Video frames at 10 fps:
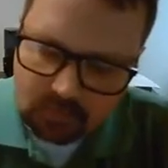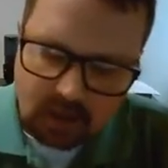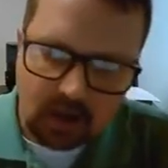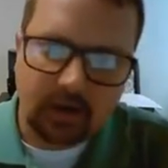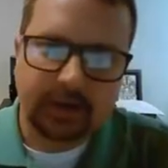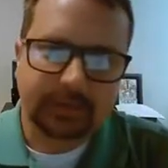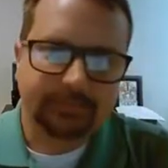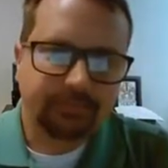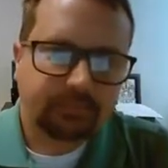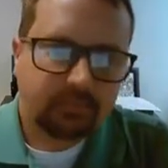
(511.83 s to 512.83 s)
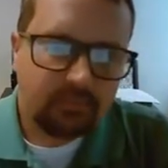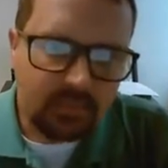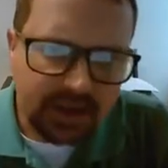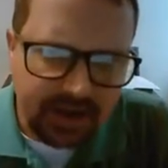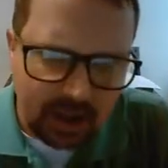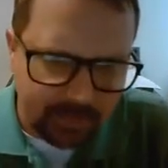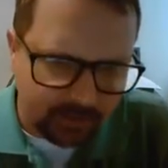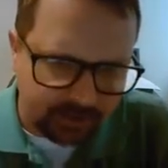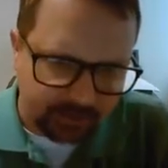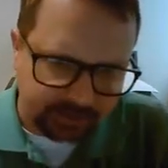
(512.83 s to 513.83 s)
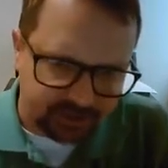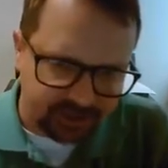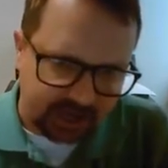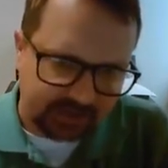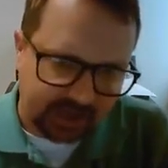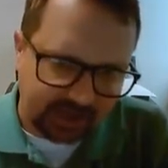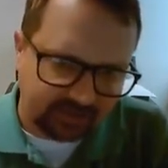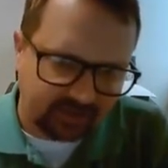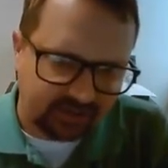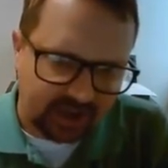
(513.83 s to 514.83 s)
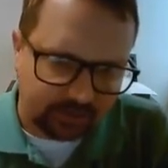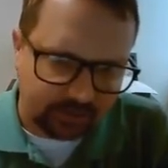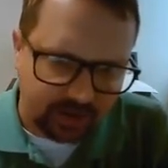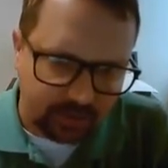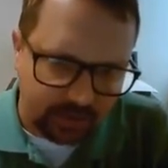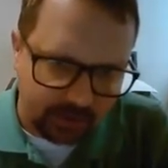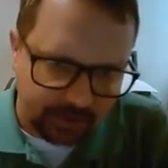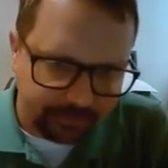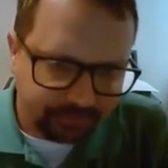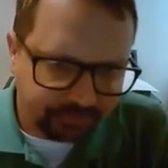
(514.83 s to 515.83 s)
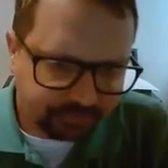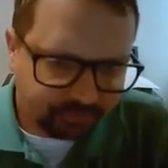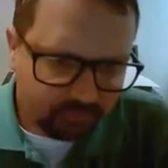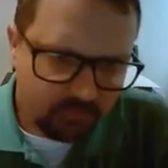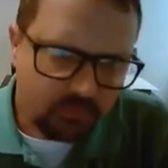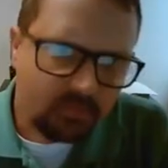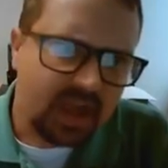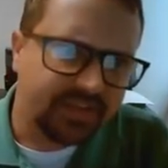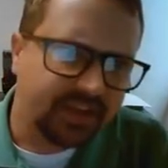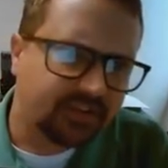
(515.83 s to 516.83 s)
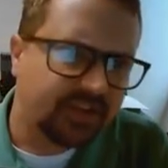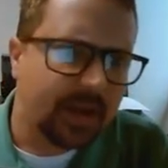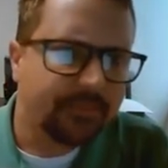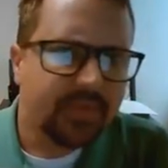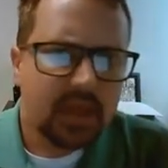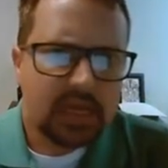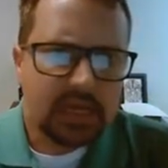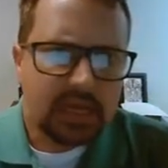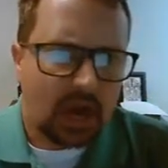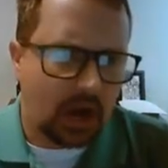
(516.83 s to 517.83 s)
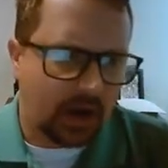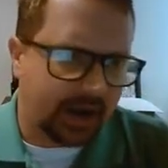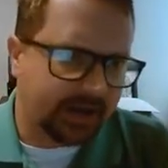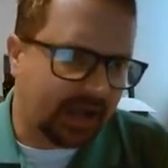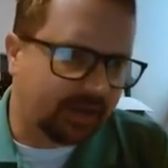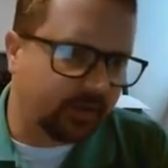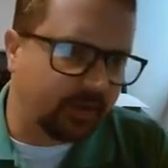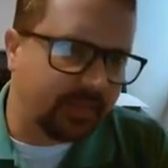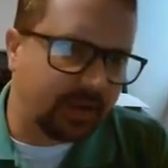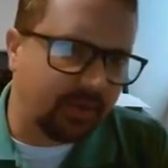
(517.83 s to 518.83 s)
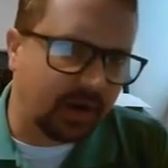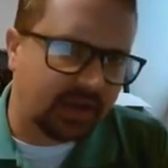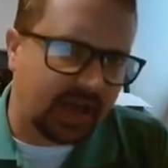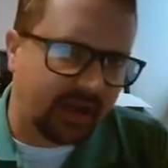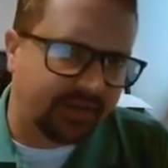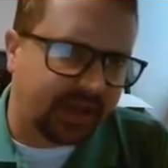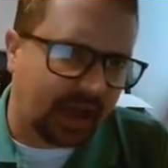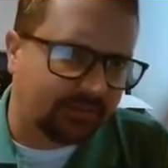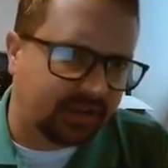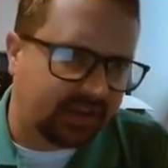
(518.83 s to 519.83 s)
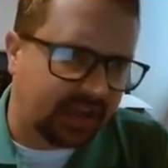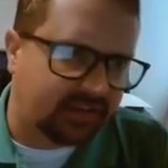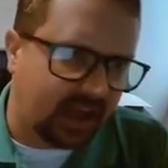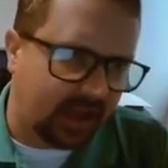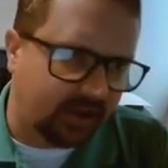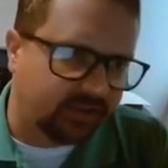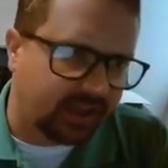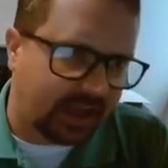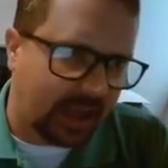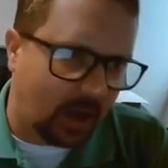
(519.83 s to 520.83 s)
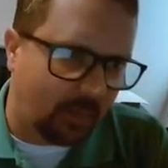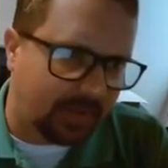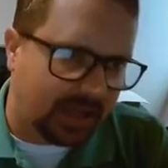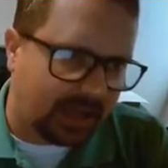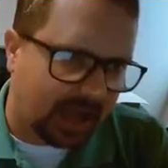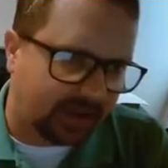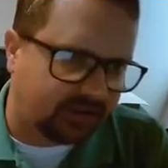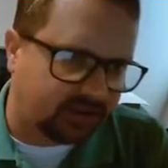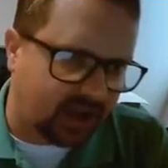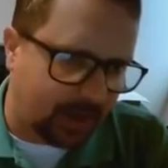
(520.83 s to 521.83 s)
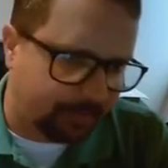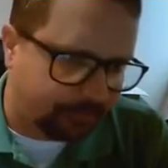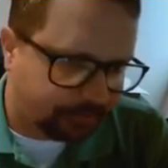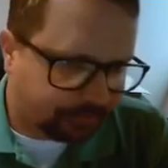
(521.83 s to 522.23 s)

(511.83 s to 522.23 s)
All right. Now I'm not going to go into J-tains and secretory component and things like that. All right. Now to remember a lot of the types of T cells, they help me catch some.